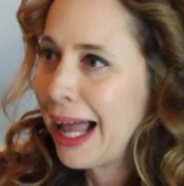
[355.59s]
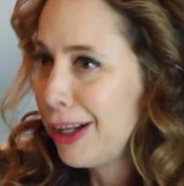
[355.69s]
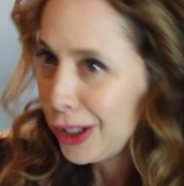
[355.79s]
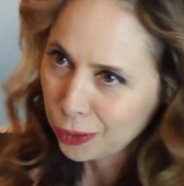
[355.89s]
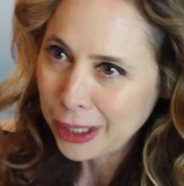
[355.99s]

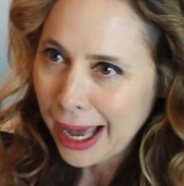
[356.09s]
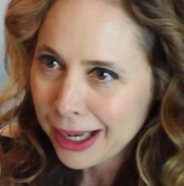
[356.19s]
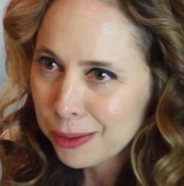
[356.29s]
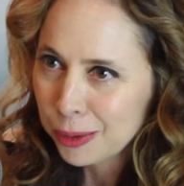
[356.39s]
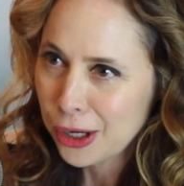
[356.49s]

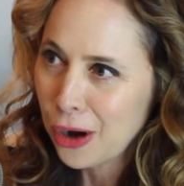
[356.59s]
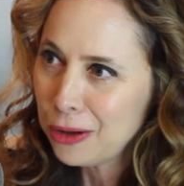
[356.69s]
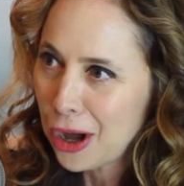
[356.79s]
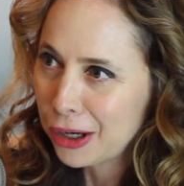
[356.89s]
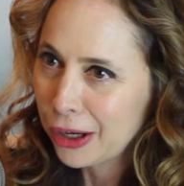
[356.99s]
hallelujah. We're yeah.
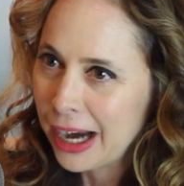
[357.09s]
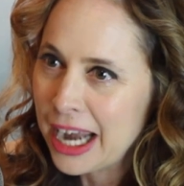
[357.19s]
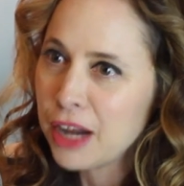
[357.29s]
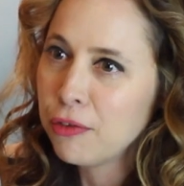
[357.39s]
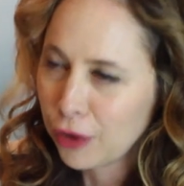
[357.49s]
no longer
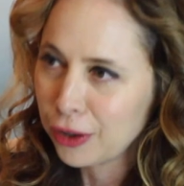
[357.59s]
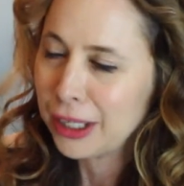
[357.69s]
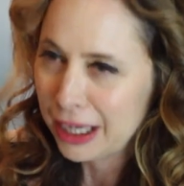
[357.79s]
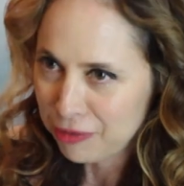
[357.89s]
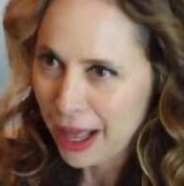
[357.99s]
okay.
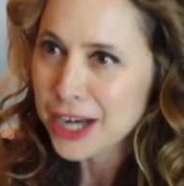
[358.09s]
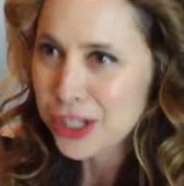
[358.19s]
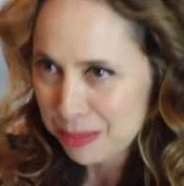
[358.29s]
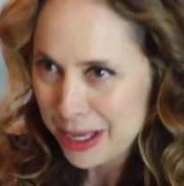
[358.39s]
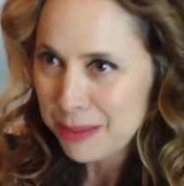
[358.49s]
inadvertently flashing